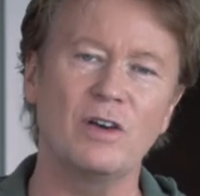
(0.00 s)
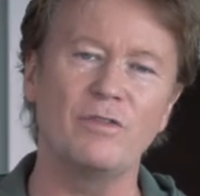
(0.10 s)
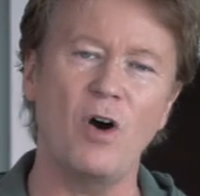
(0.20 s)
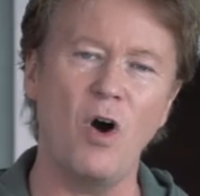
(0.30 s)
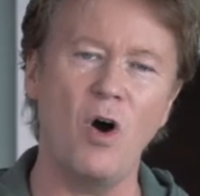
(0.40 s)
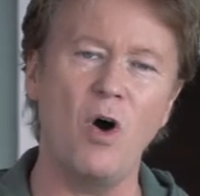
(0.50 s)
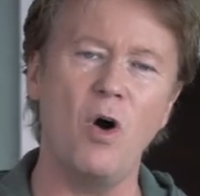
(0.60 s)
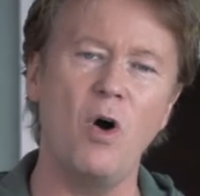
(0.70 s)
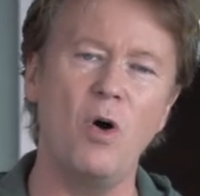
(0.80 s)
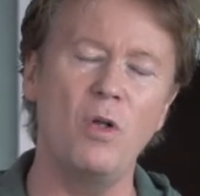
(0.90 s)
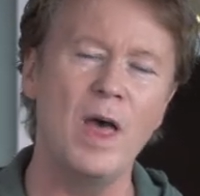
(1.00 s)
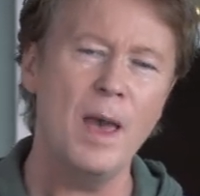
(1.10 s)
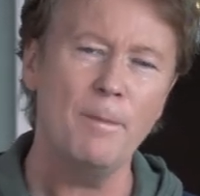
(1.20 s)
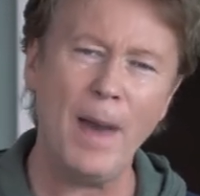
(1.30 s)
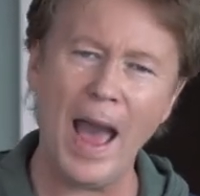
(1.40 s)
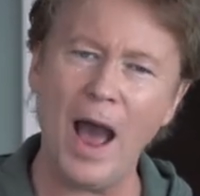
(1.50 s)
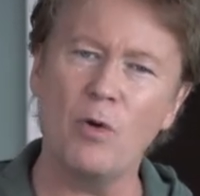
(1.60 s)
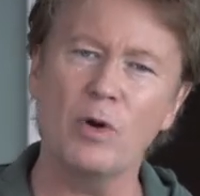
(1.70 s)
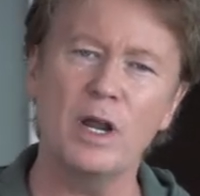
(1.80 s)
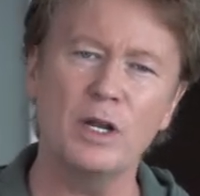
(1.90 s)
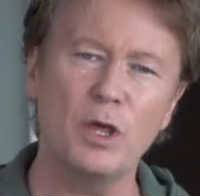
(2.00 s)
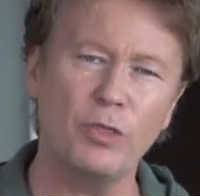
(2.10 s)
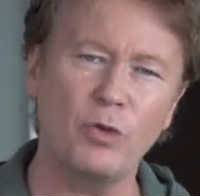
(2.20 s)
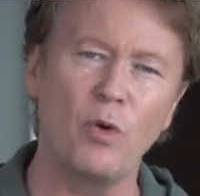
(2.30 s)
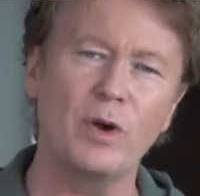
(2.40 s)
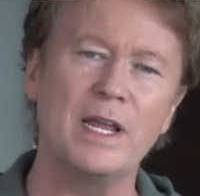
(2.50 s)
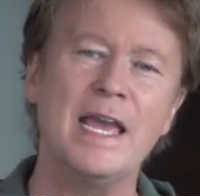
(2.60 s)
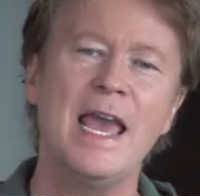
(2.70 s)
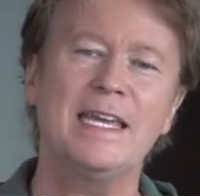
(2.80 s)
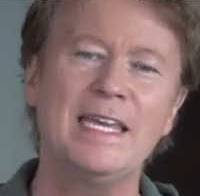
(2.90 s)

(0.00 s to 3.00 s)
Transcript: of all power and authority,